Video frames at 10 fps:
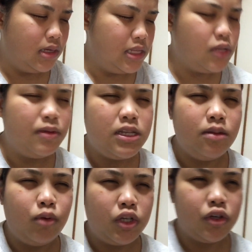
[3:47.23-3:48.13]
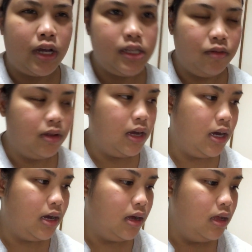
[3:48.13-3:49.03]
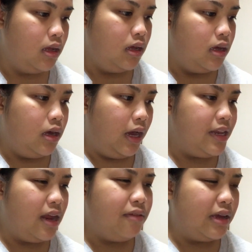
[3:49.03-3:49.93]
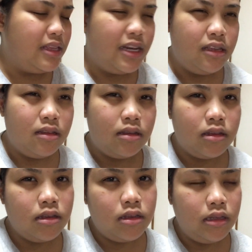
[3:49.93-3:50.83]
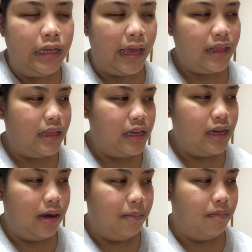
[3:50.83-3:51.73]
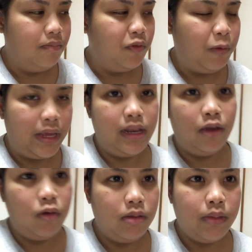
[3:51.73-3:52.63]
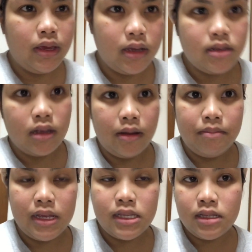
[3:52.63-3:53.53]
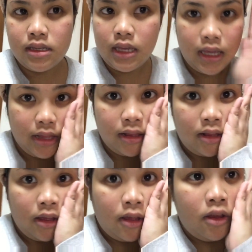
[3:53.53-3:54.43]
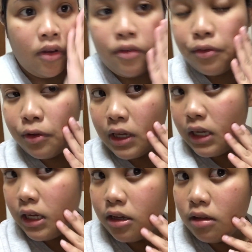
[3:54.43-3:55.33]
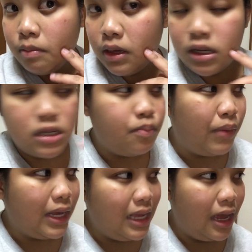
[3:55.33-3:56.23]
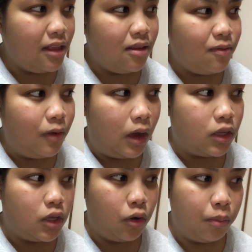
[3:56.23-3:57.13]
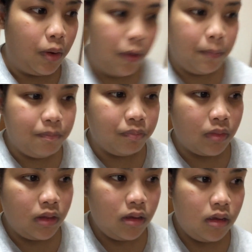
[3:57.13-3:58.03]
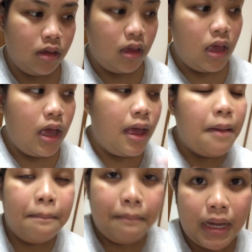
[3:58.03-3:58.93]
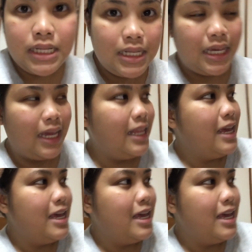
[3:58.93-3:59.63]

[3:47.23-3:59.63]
this one is the moisturizing one. Uh, I never, I didn't get the um, whitening one because uh, my skin fully healed because by the end of October, my skin